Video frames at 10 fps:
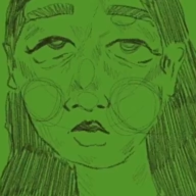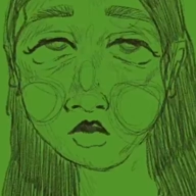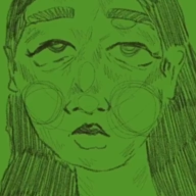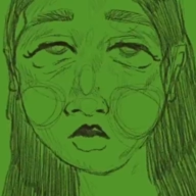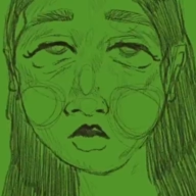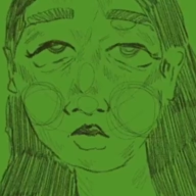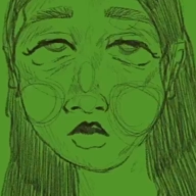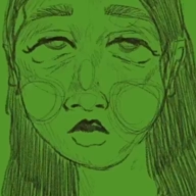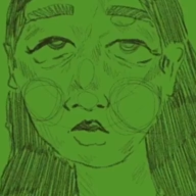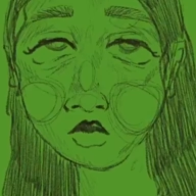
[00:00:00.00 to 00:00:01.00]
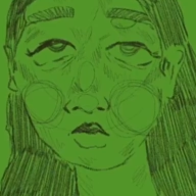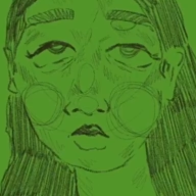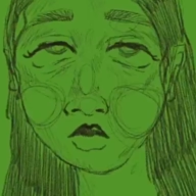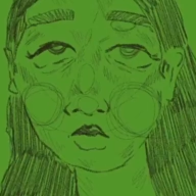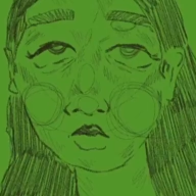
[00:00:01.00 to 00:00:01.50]
I often have to come back
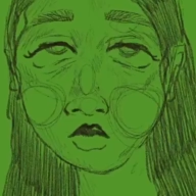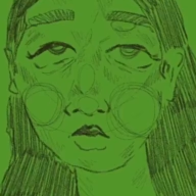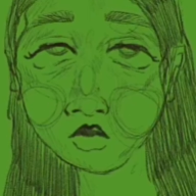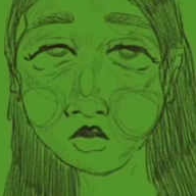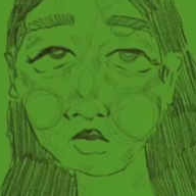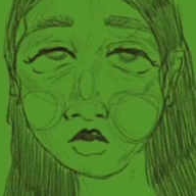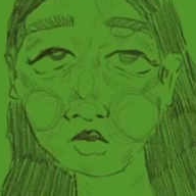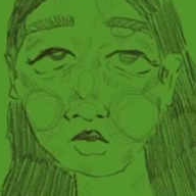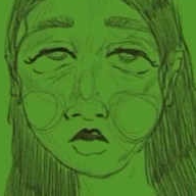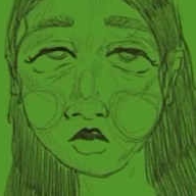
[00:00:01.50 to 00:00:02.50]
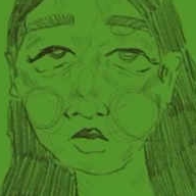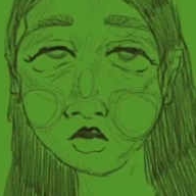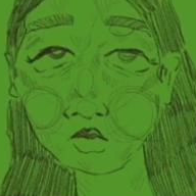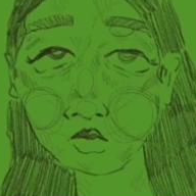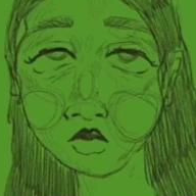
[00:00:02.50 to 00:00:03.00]
to myself and notice the
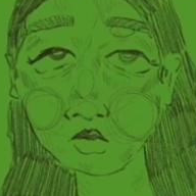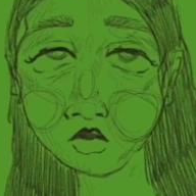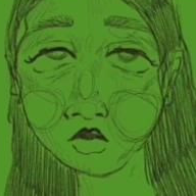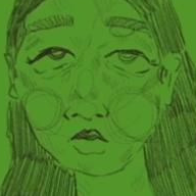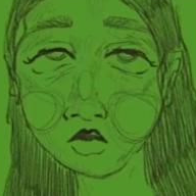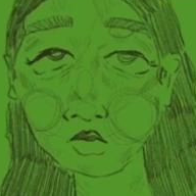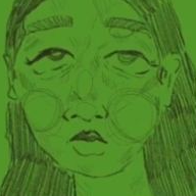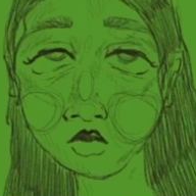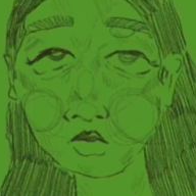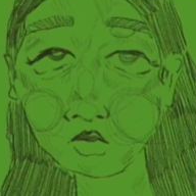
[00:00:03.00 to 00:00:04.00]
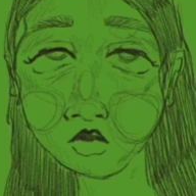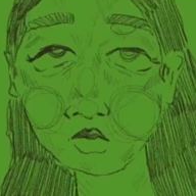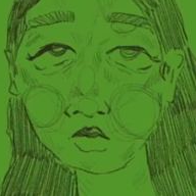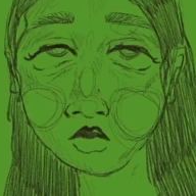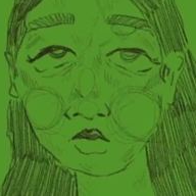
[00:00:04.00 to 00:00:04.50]
physical around me, and it can be
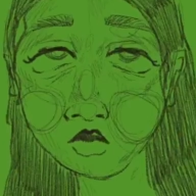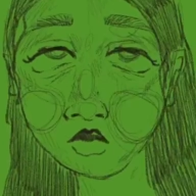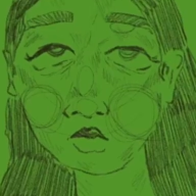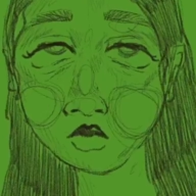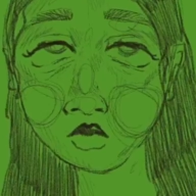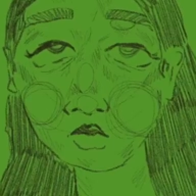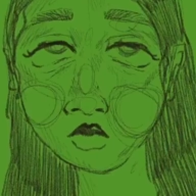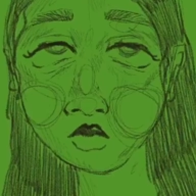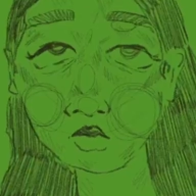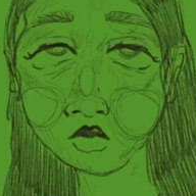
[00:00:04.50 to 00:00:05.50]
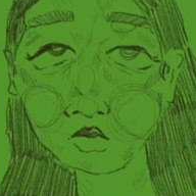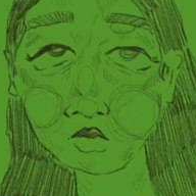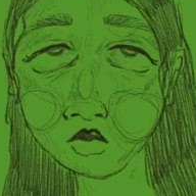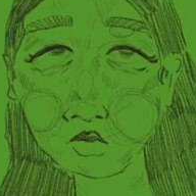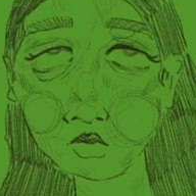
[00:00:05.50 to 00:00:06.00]
scary feeling like the experiences I have
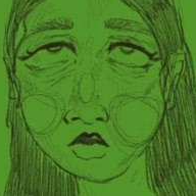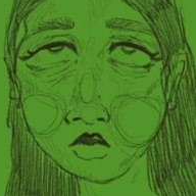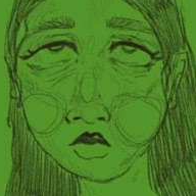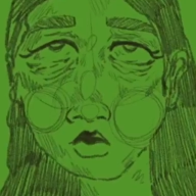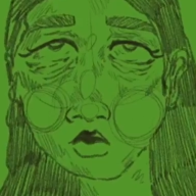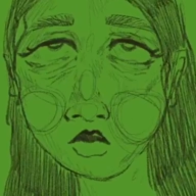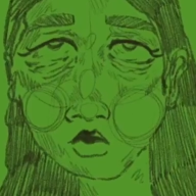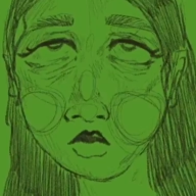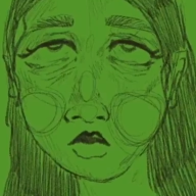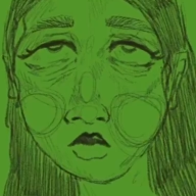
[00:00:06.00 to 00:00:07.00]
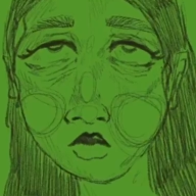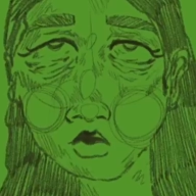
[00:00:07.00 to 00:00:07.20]
aren't a physical thing I went through,